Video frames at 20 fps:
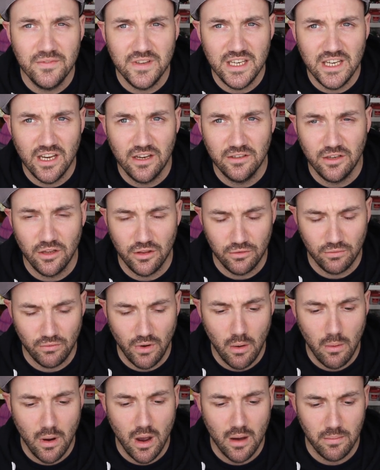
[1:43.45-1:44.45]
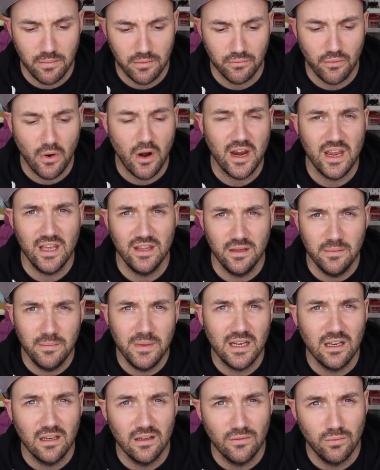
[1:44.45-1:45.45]
video to throw up right in the
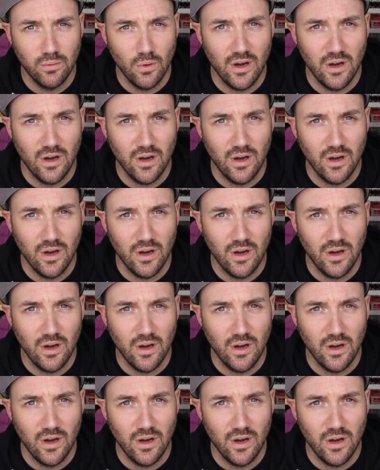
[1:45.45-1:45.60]
middle of